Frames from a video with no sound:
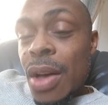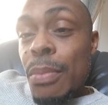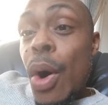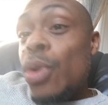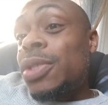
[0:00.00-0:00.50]

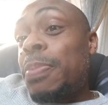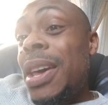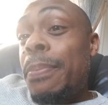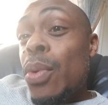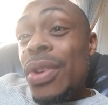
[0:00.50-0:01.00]
Most
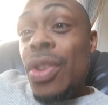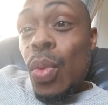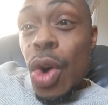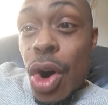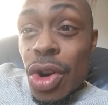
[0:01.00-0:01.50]
people in the
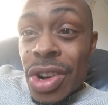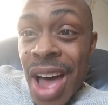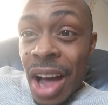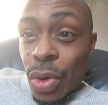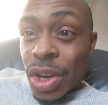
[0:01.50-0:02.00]
world are
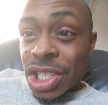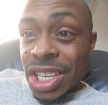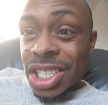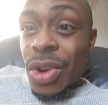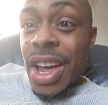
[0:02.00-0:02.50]
not
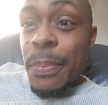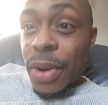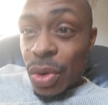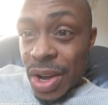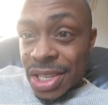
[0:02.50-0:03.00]
Christians. They're
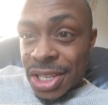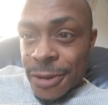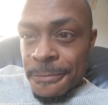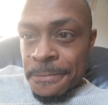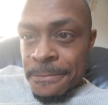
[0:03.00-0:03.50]
hypocrites.
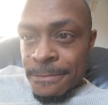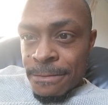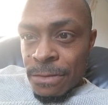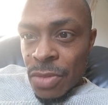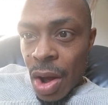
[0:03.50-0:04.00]

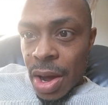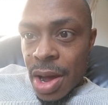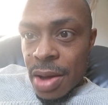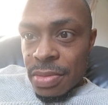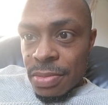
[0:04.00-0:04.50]

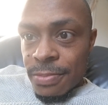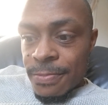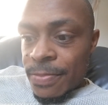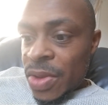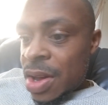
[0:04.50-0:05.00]
Okay?
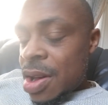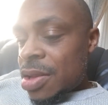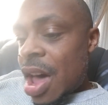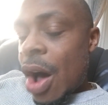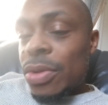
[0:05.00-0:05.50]

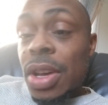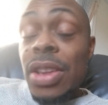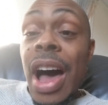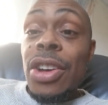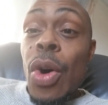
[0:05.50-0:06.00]
Now
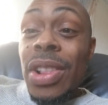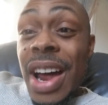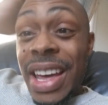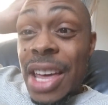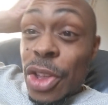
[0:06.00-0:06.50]
I know a
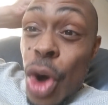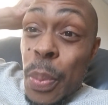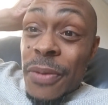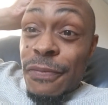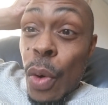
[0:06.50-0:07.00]
lot of
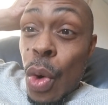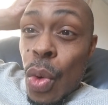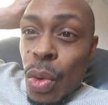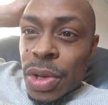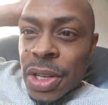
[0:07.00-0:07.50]
Ethiopian
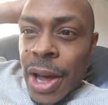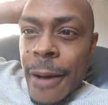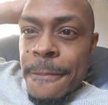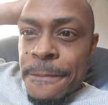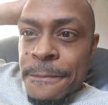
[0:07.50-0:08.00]
fools,
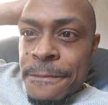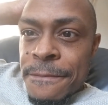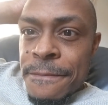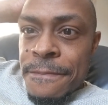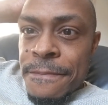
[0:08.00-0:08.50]
okay?
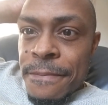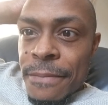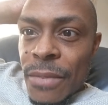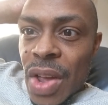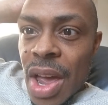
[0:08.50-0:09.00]

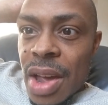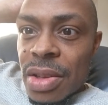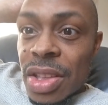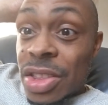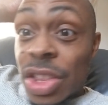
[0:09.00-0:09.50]
Okay?
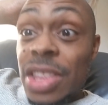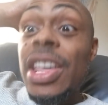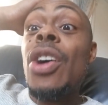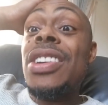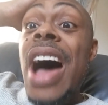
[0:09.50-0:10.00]

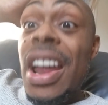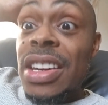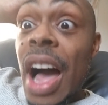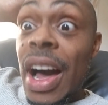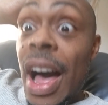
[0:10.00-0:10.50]
They are not
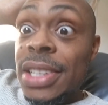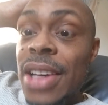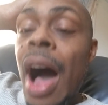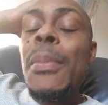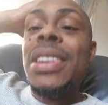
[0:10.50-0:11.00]
Nagas.
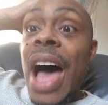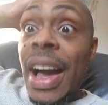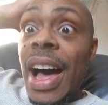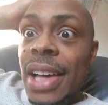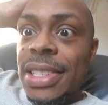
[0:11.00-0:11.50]
I'm a
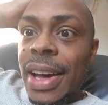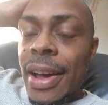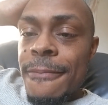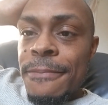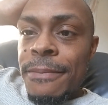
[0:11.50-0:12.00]
Nagas,
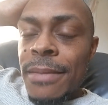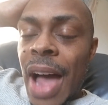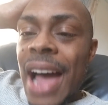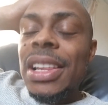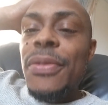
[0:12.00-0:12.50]
okay?
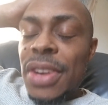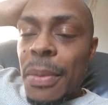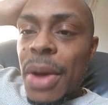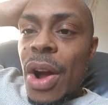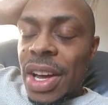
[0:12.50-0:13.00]
I live in
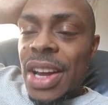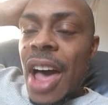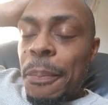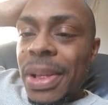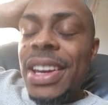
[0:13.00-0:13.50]
America and I
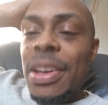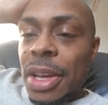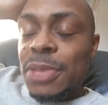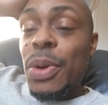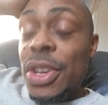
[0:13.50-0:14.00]
have plenty of
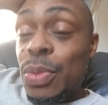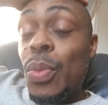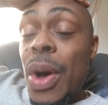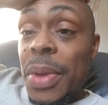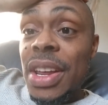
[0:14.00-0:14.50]
experience
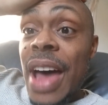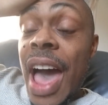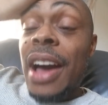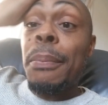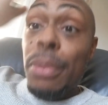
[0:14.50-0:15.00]
with women and
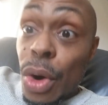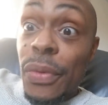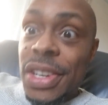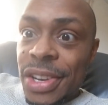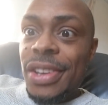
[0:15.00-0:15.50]
I can
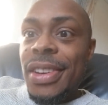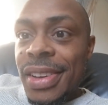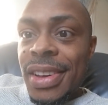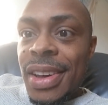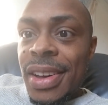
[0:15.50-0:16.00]
prove it to you.